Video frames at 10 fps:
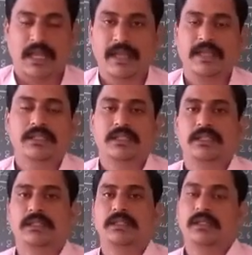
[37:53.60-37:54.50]
And
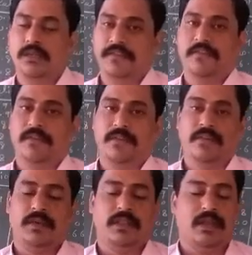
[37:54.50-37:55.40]
if
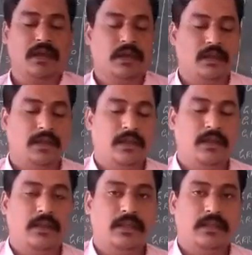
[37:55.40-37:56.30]
the
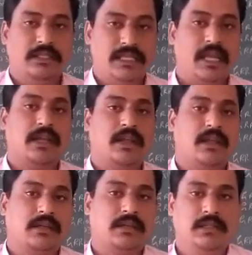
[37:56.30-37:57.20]

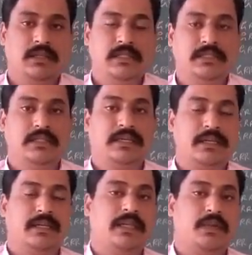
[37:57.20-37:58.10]
GRR is
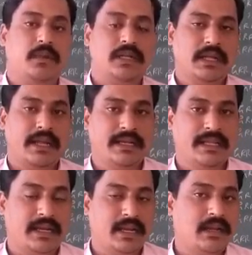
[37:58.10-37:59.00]
greater than 1 and
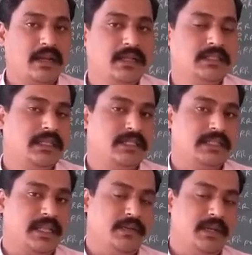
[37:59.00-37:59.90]
NRR is less
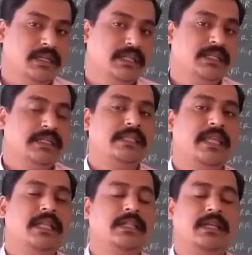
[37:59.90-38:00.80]
than 1,
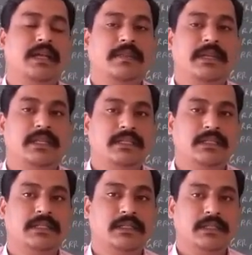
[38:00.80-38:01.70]
then the comment
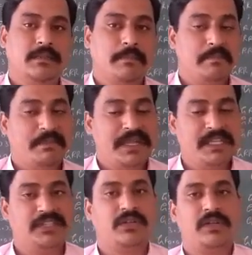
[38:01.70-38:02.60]
is,
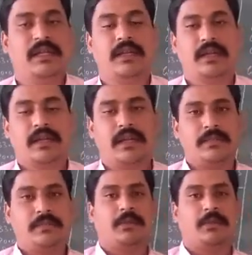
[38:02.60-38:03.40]
based on NRR,